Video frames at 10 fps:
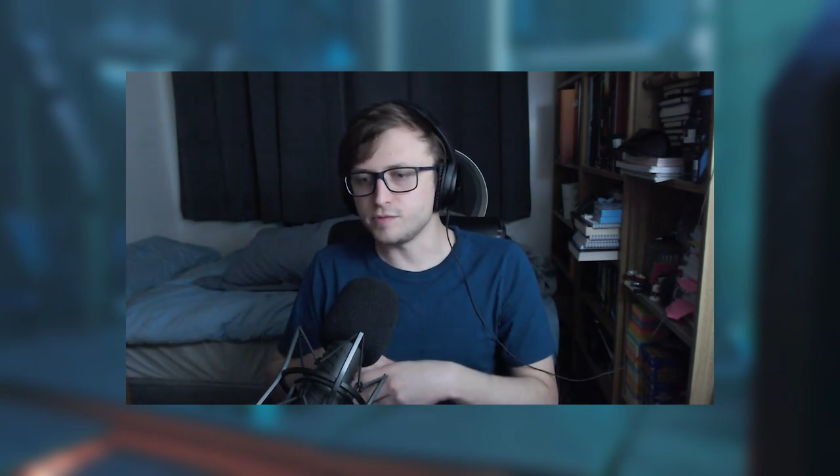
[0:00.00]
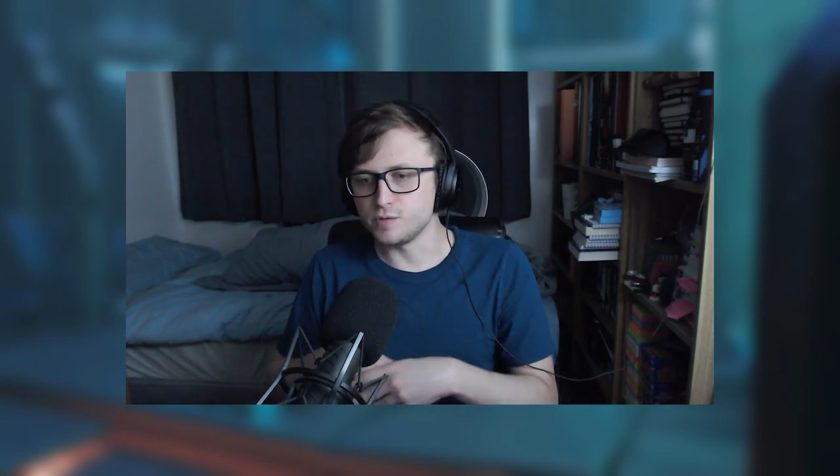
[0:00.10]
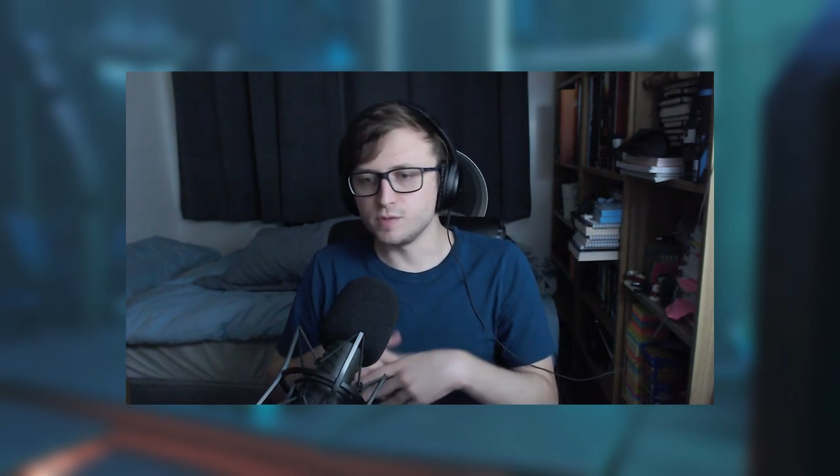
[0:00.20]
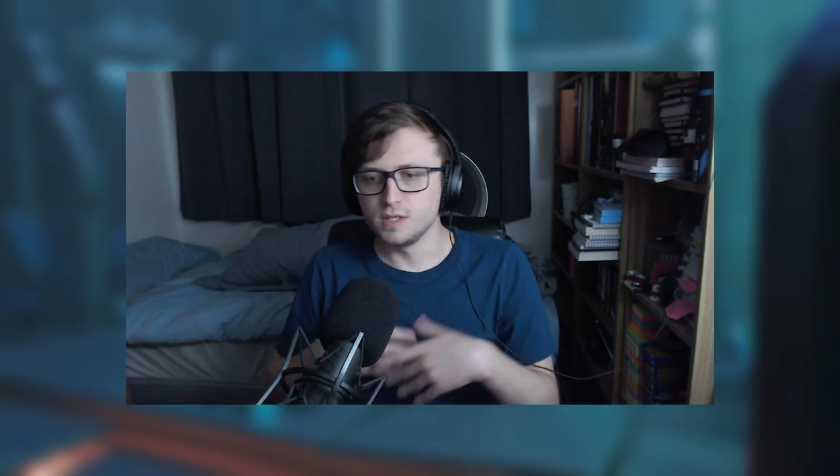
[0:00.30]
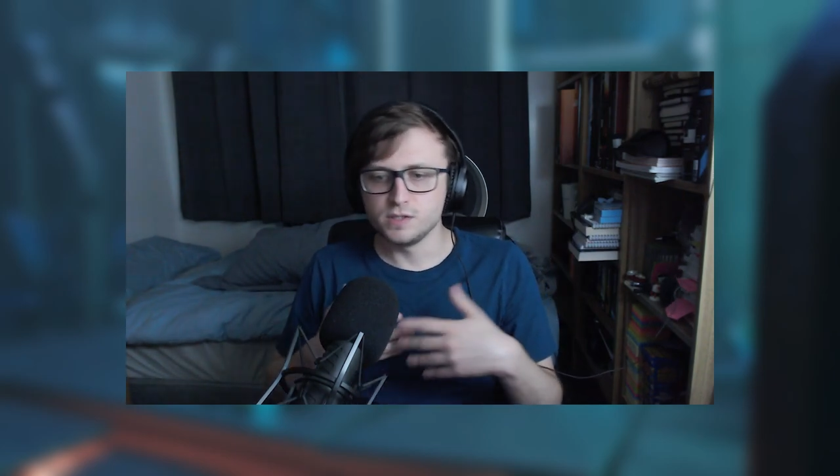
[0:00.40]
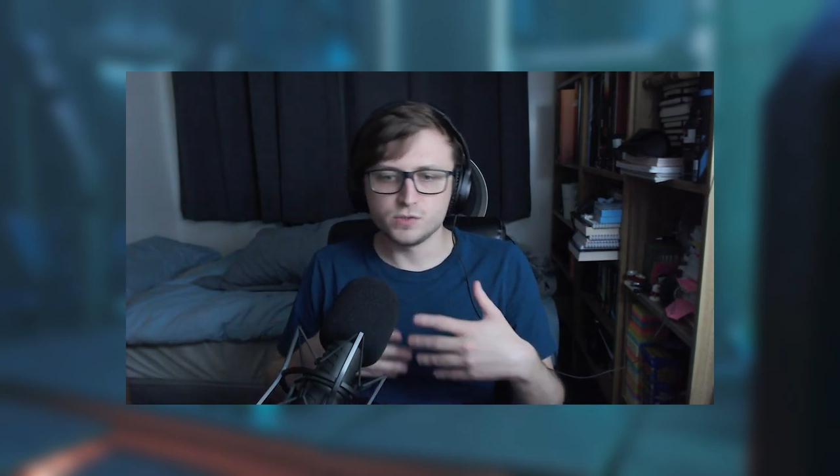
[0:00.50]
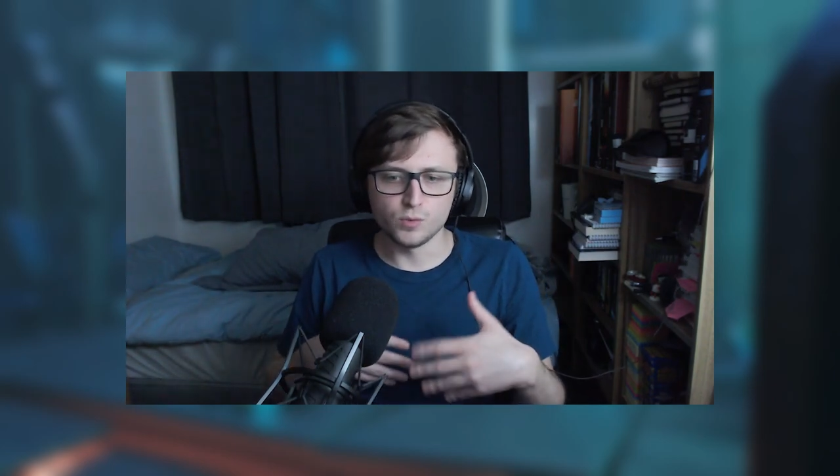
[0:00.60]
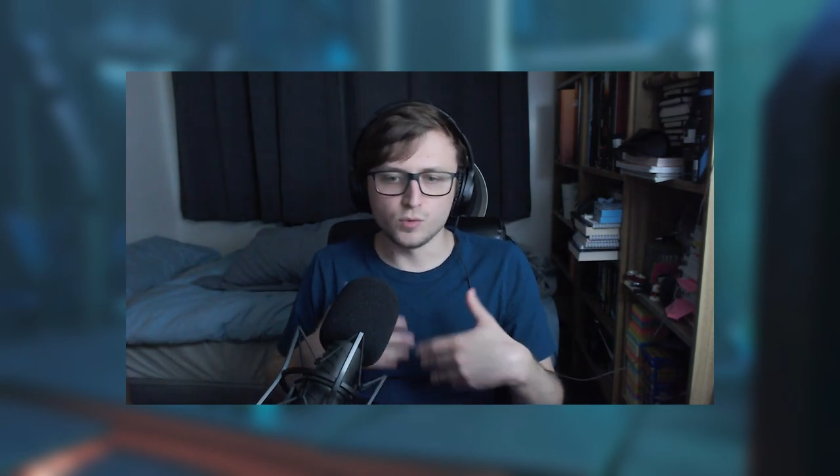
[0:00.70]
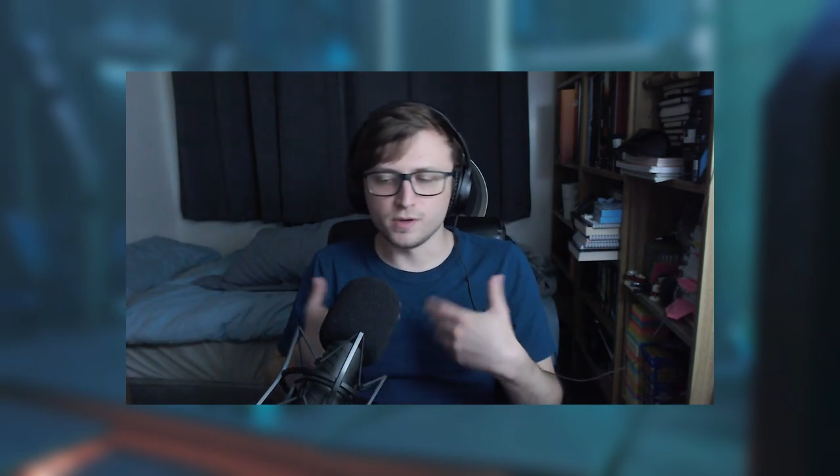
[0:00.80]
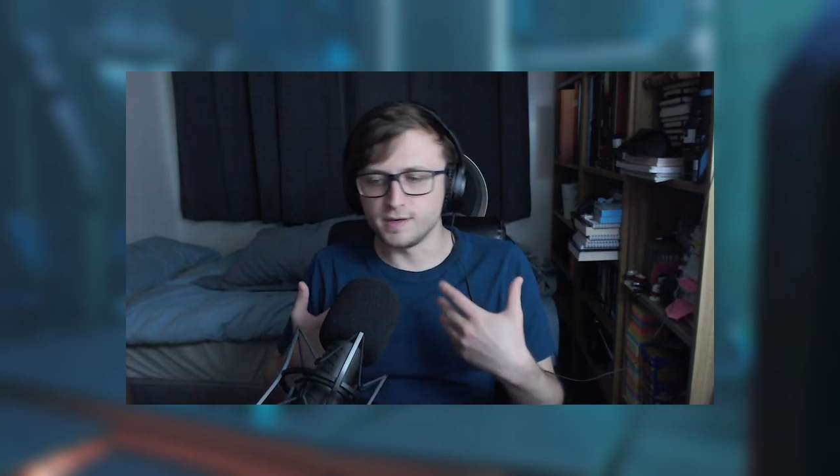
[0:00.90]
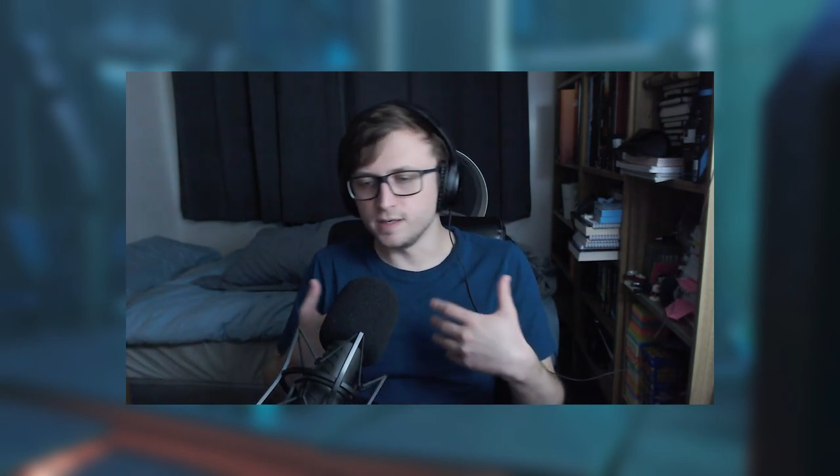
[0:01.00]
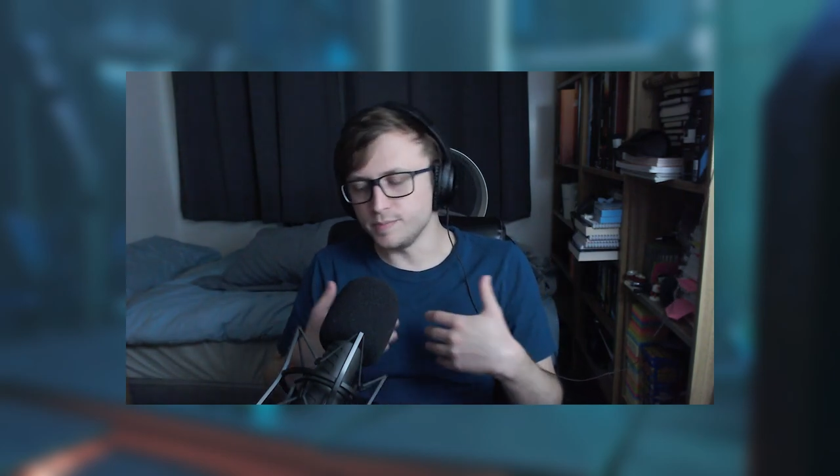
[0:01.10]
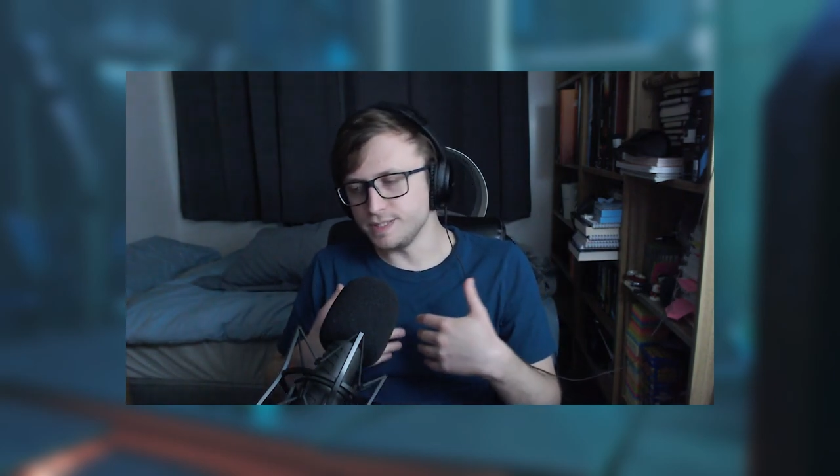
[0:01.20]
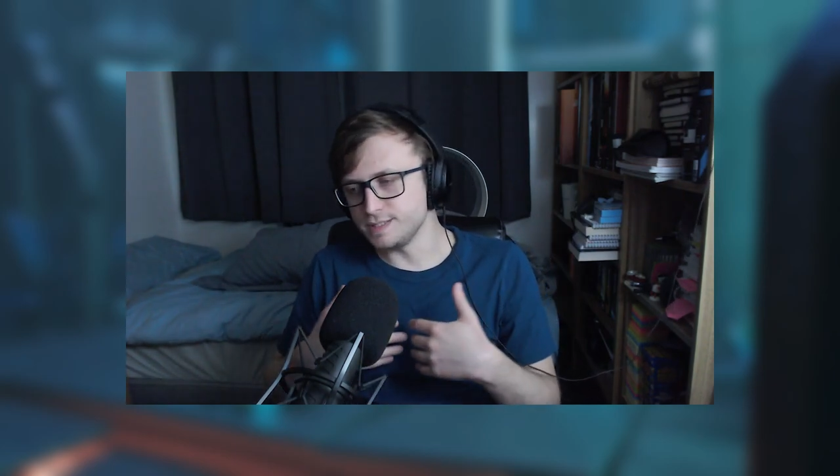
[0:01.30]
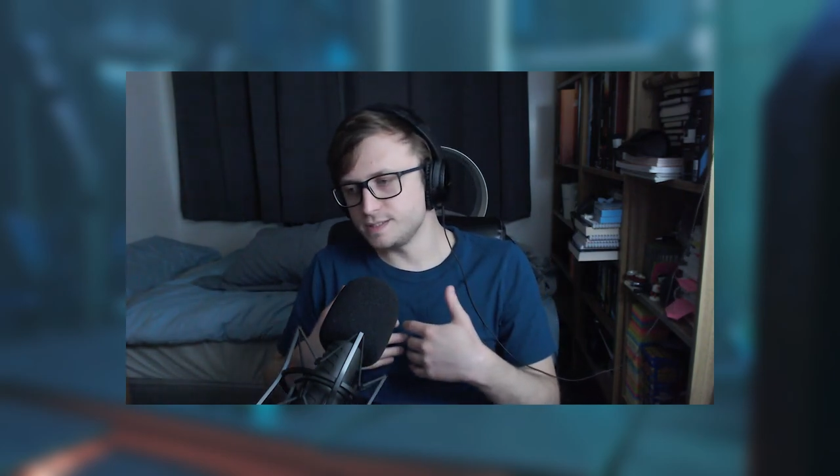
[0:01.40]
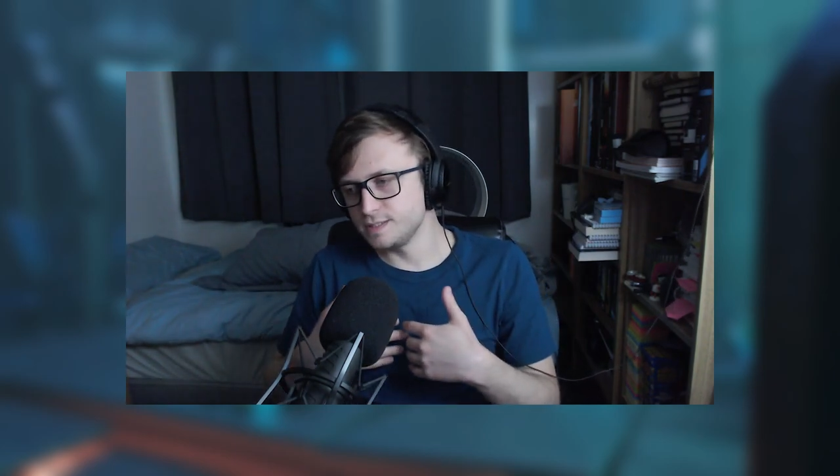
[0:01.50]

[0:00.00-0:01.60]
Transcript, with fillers: new tool or art piece